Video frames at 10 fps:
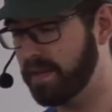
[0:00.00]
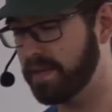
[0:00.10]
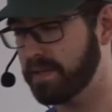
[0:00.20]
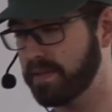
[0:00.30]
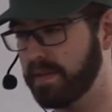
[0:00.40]

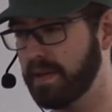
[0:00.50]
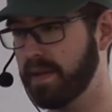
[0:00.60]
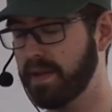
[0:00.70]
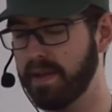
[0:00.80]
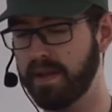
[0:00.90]
this.
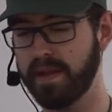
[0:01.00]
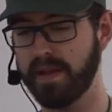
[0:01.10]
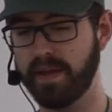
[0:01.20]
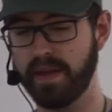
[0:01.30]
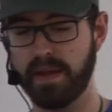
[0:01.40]

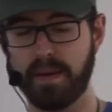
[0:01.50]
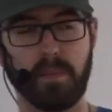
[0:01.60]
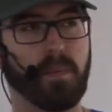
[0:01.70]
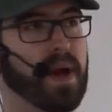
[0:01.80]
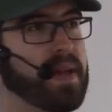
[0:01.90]

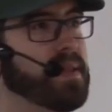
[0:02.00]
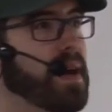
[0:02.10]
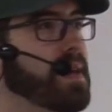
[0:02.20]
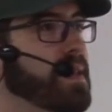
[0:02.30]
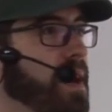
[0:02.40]
When
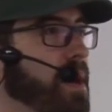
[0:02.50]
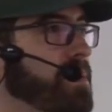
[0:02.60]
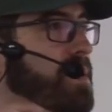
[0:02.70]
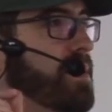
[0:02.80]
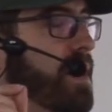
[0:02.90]
I
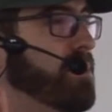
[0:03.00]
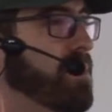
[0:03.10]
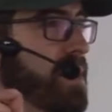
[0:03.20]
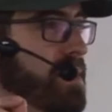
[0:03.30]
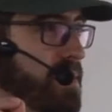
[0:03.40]
tap the done
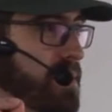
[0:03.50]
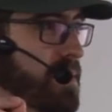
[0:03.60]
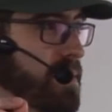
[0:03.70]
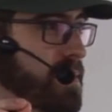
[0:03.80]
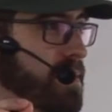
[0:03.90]
button,
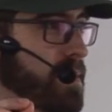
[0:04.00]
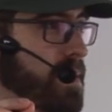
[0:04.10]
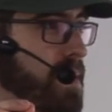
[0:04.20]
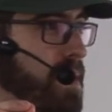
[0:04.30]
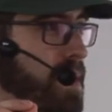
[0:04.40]

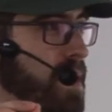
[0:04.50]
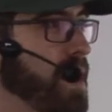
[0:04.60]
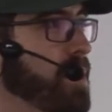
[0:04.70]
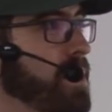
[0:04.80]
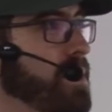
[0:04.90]

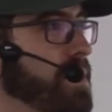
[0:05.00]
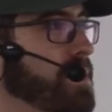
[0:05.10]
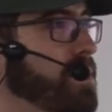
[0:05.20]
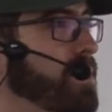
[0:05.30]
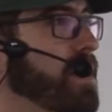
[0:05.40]
I want
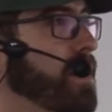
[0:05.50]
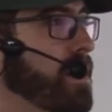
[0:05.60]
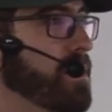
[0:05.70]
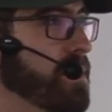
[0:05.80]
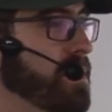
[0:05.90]
this to be
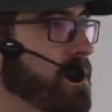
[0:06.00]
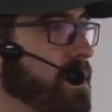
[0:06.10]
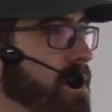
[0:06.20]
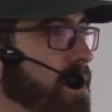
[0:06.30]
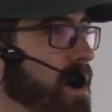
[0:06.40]
called.
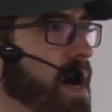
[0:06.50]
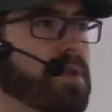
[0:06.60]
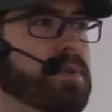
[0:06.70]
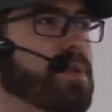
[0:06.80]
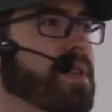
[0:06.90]
I
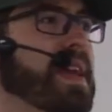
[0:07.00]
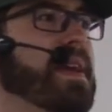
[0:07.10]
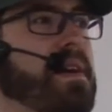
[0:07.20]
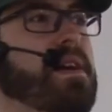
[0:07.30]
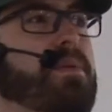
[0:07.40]
don't really
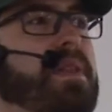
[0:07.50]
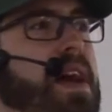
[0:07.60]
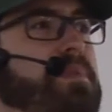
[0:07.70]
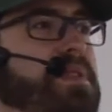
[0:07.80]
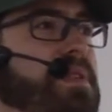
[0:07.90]
care what
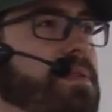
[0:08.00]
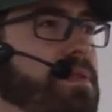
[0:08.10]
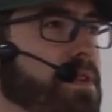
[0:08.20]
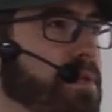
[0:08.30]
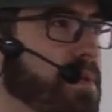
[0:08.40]
happens under
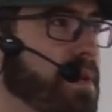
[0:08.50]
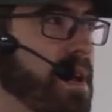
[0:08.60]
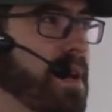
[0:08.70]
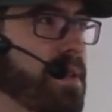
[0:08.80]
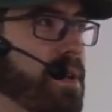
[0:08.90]
the hood.
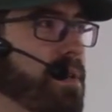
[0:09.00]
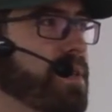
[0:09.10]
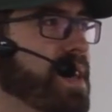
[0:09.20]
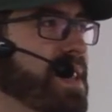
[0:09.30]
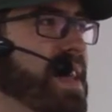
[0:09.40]
The only
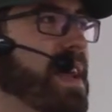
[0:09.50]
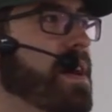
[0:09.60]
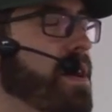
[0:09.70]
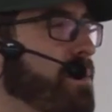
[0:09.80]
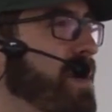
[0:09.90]
thing that I
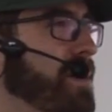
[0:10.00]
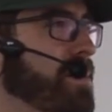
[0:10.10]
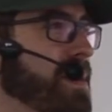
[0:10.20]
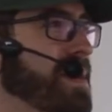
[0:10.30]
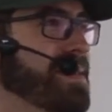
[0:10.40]
care
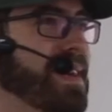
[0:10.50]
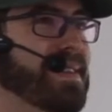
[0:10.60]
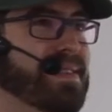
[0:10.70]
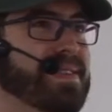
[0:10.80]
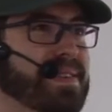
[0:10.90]
about is
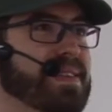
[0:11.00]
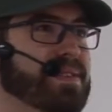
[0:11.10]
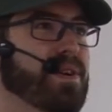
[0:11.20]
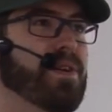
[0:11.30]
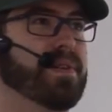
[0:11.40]
that this gets
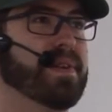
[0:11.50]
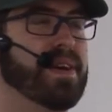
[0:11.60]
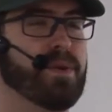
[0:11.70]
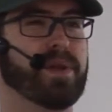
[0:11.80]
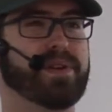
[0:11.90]
called.
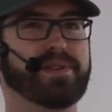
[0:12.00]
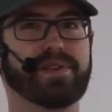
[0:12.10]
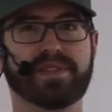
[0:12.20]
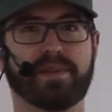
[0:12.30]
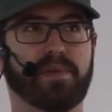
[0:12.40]
Whether
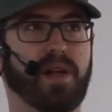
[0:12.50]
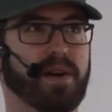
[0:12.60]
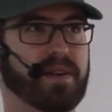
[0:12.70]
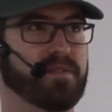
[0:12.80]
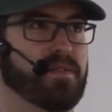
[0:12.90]
there is a
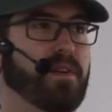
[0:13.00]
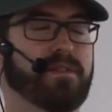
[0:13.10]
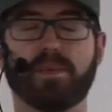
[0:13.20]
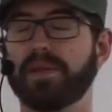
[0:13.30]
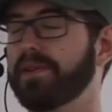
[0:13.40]
block
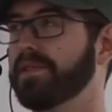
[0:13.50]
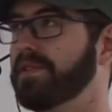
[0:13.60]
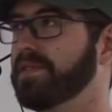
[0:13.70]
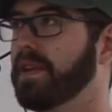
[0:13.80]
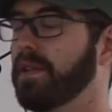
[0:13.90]
involved, whether there
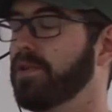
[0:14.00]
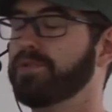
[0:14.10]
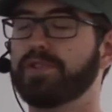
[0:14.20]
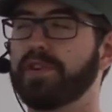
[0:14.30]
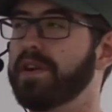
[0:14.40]
is a
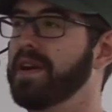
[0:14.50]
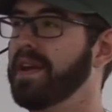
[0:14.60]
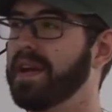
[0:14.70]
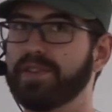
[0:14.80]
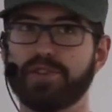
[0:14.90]
closure,
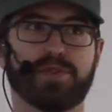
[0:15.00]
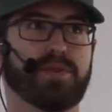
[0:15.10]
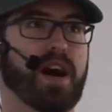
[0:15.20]
additional